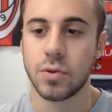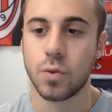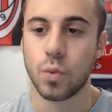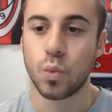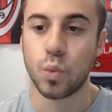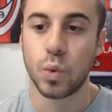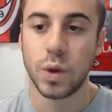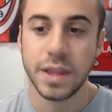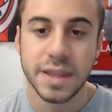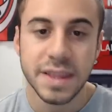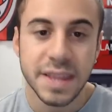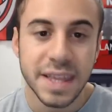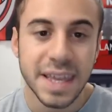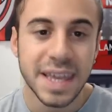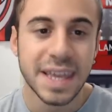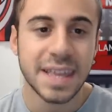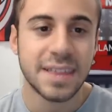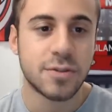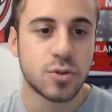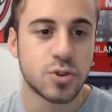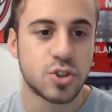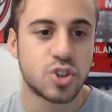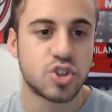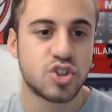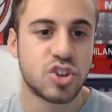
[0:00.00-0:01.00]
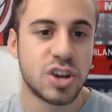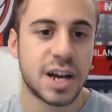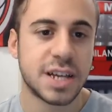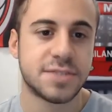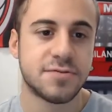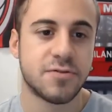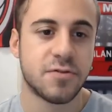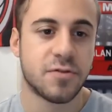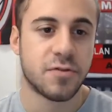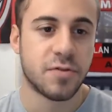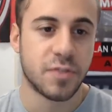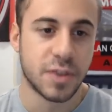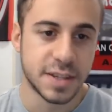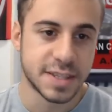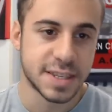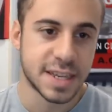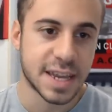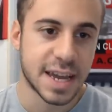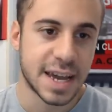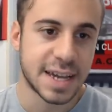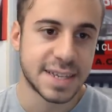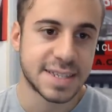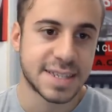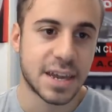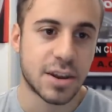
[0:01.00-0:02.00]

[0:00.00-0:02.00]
We need those transfer funds, guys,